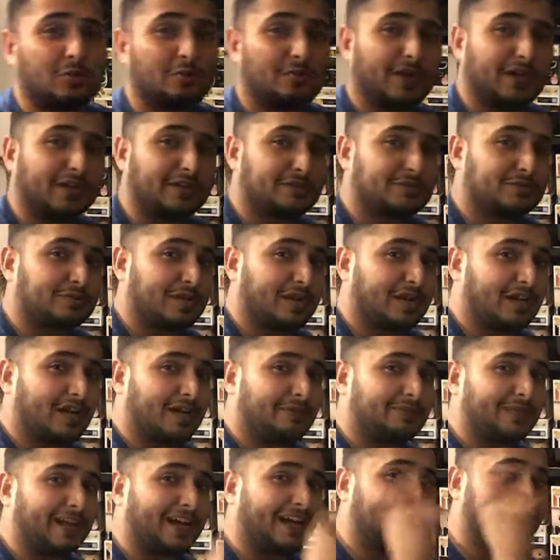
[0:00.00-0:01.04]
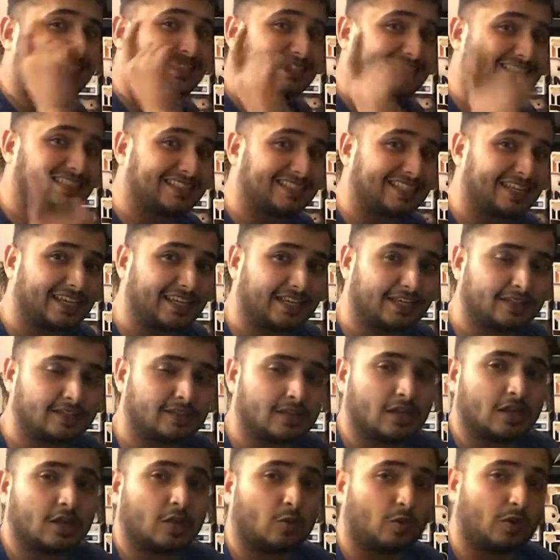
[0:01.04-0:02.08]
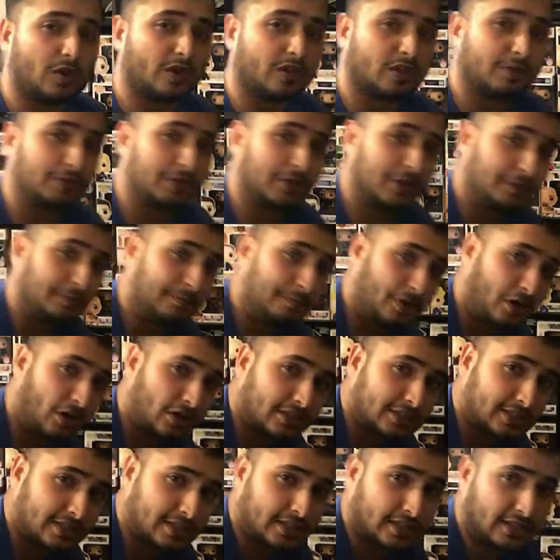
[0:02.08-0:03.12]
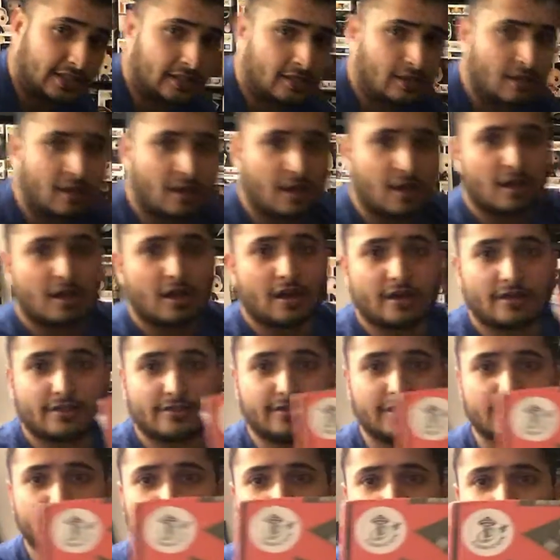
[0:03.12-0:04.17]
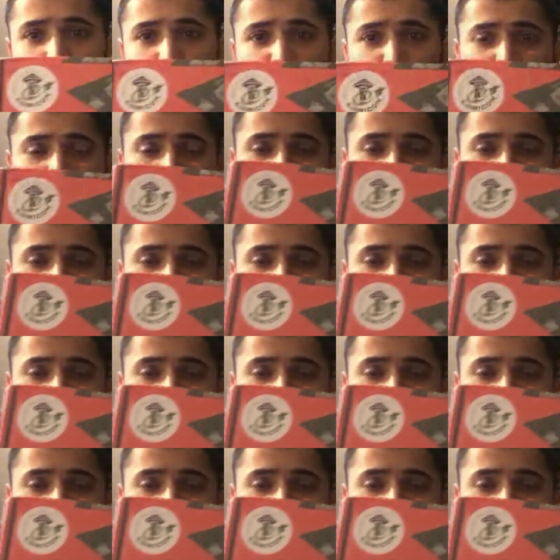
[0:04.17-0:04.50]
My name is Wahab and today we're going to be unboxing the